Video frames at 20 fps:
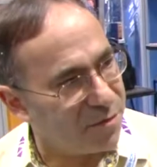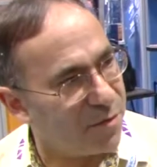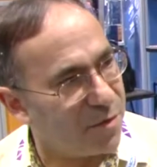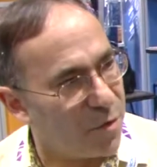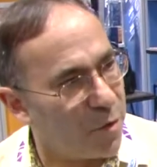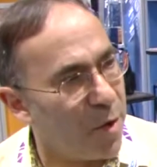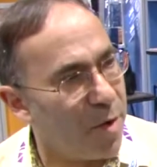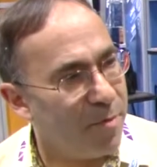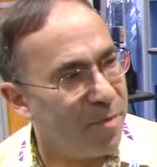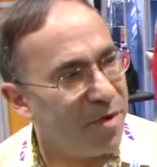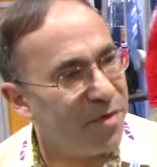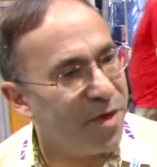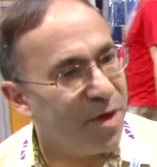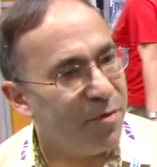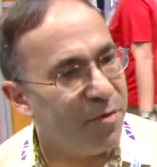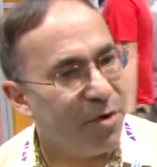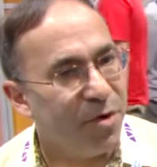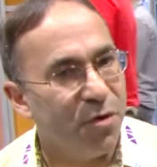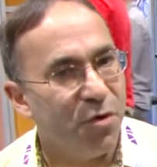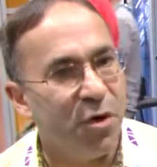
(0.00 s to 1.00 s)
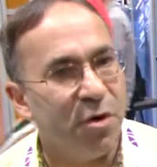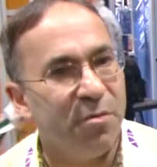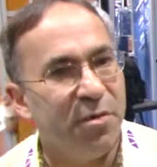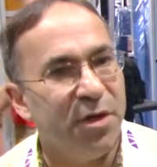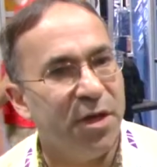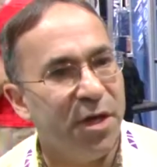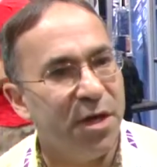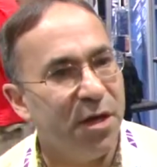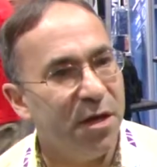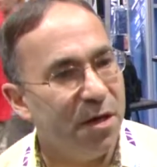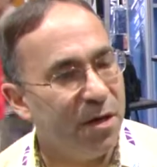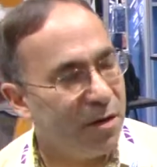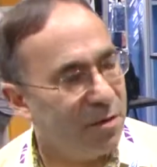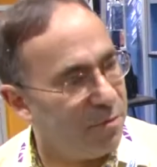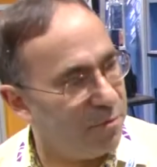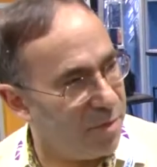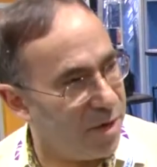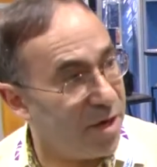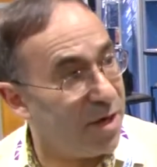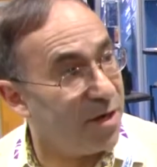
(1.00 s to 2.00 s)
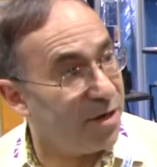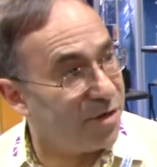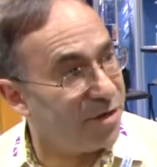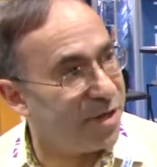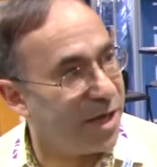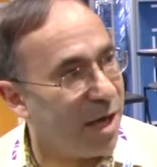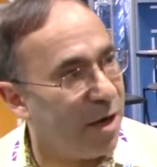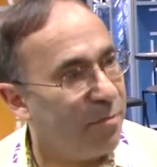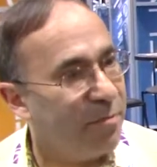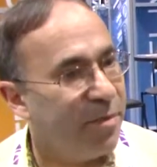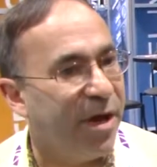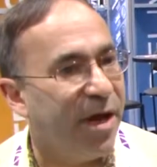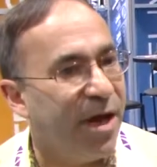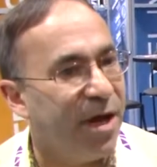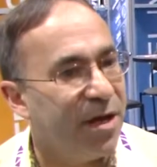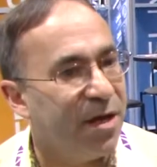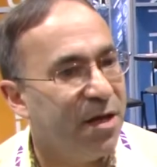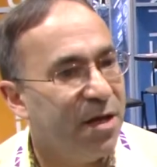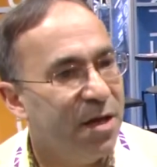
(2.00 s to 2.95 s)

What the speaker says: of equipment that would normally be in a sound bag,